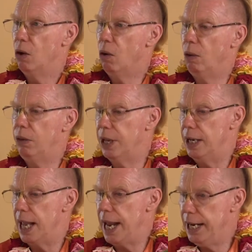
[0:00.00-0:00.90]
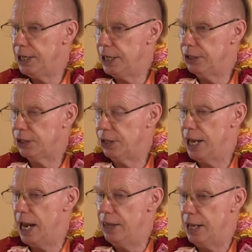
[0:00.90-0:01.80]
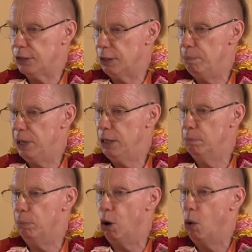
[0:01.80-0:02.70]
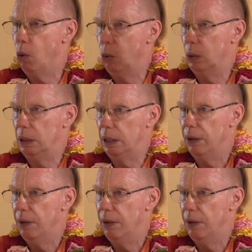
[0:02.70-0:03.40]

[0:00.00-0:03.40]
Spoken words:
All the ladies are there, there's a big bowl,